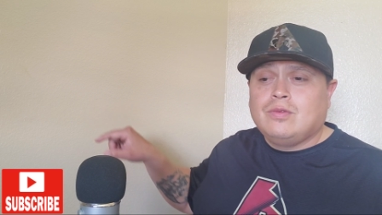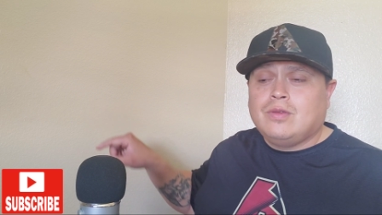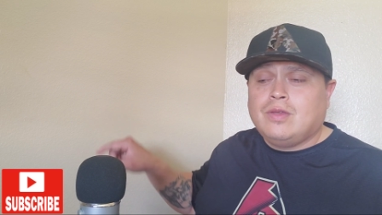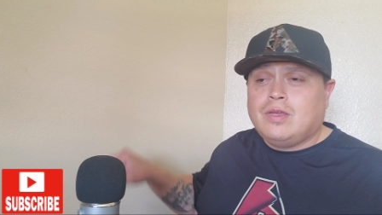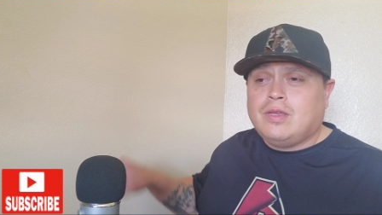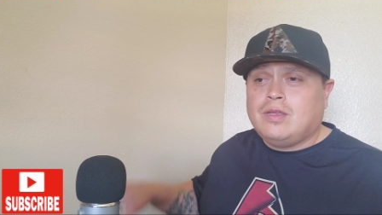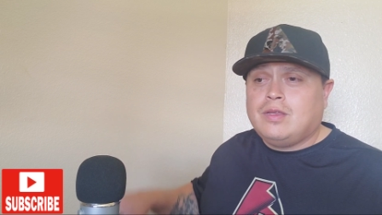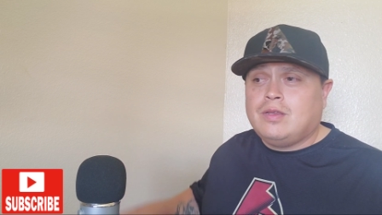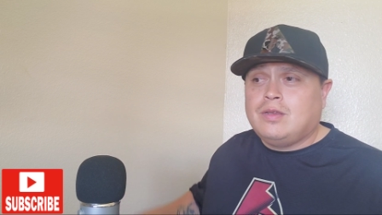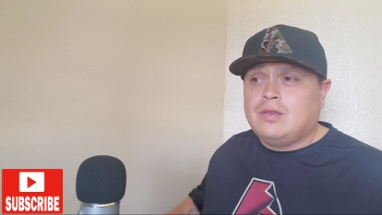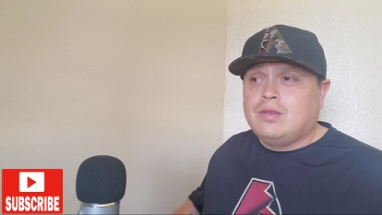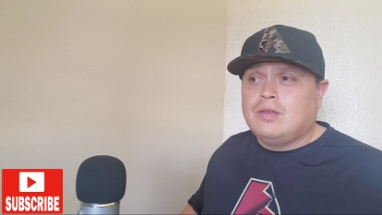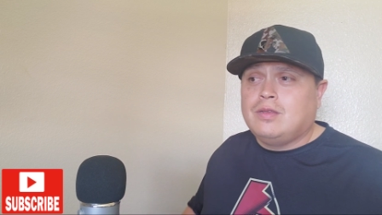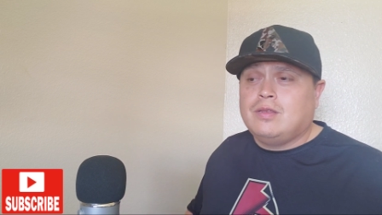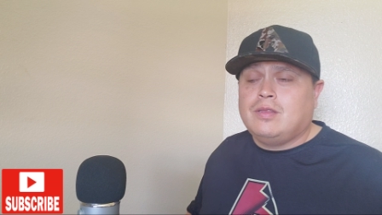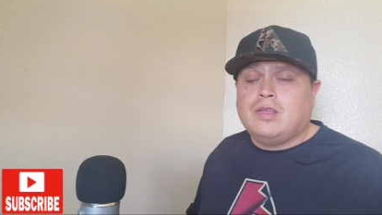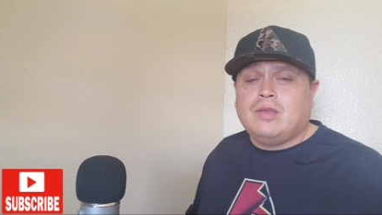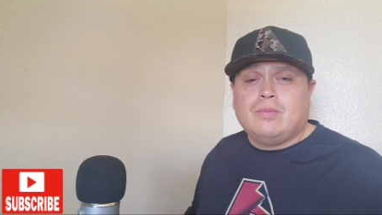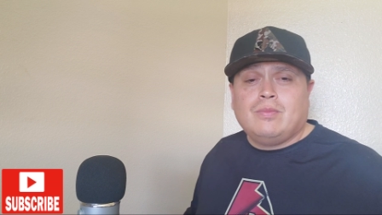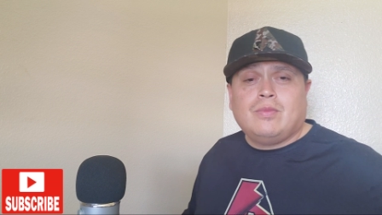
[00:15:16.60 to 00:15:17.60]
and
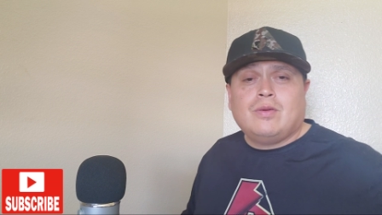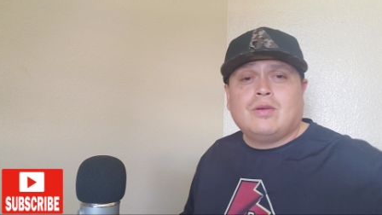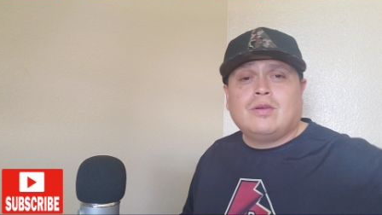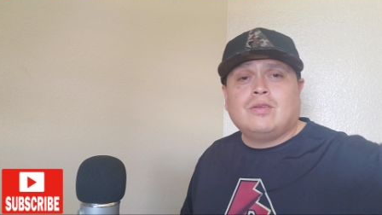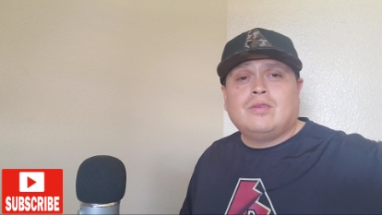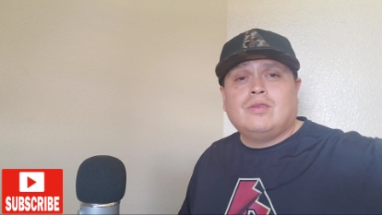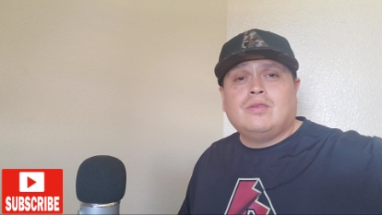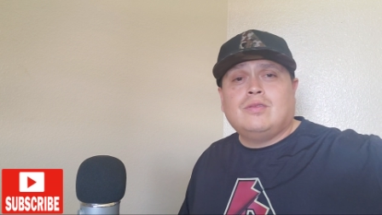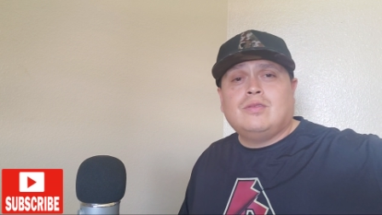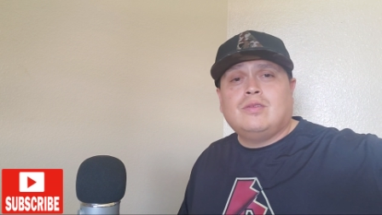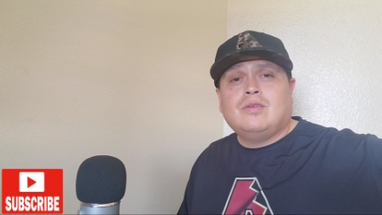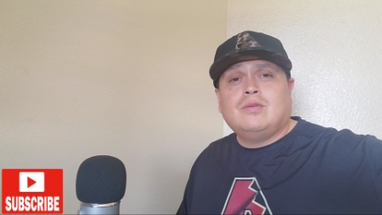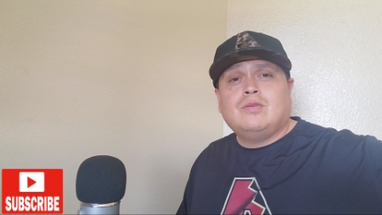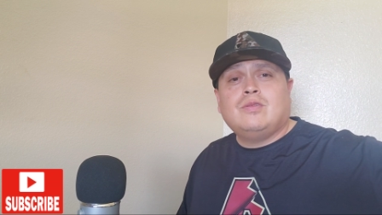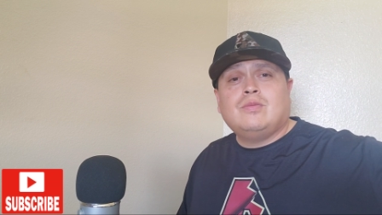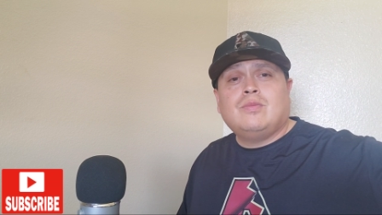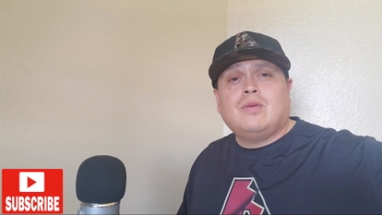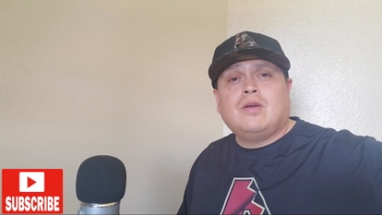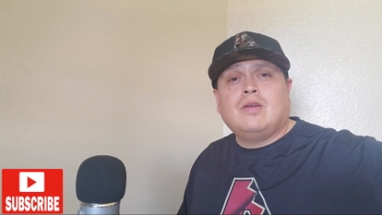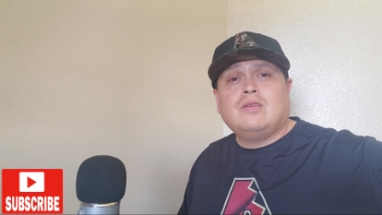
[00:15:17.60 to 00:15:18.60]
they parked in the same
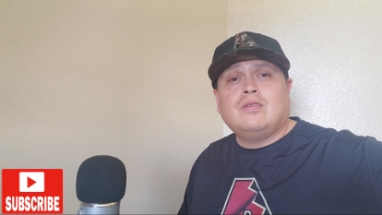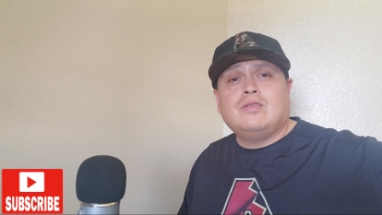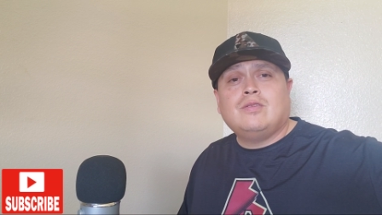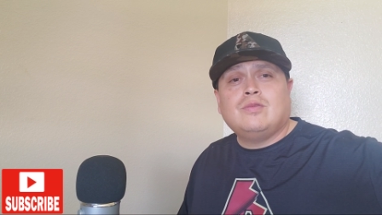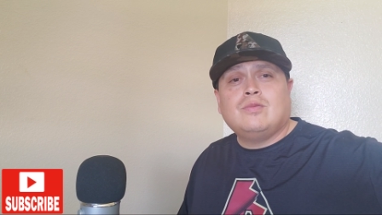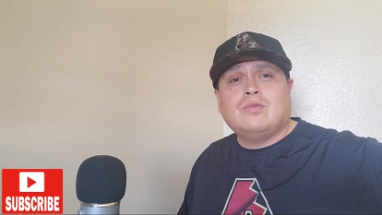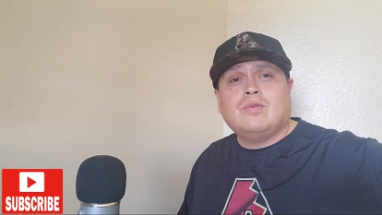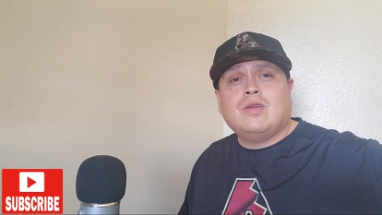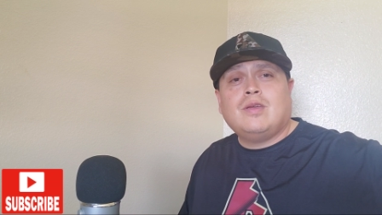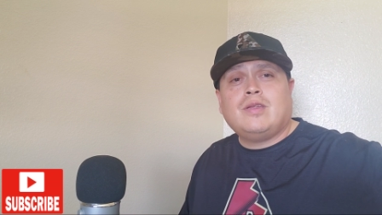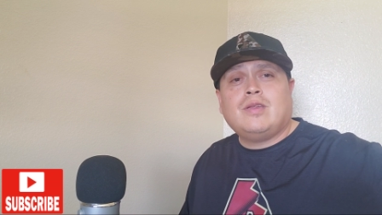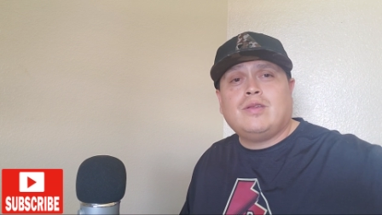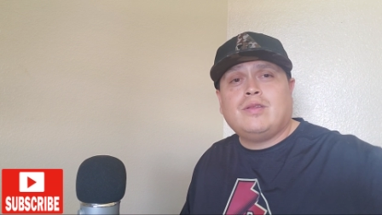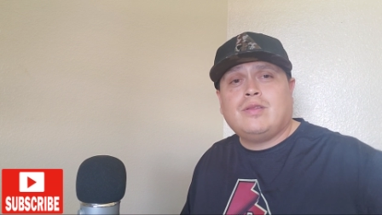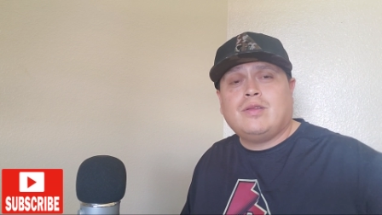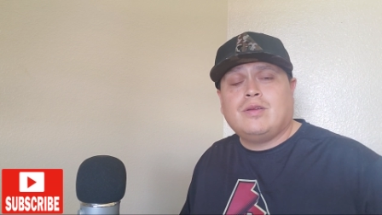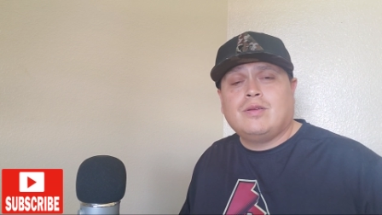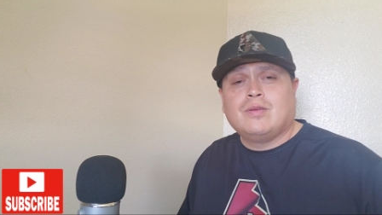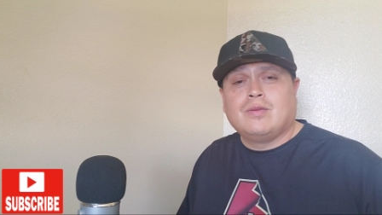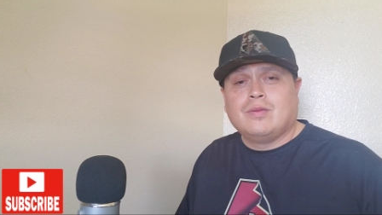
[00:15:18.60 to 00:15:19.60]
spot, just waiting
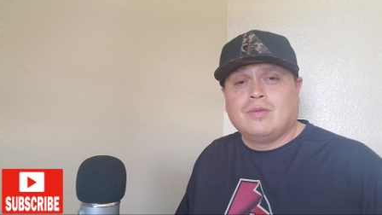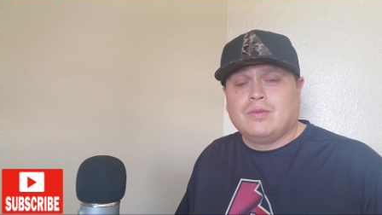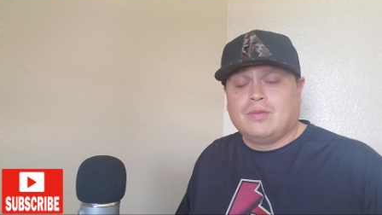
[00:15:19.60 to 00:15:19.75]
there.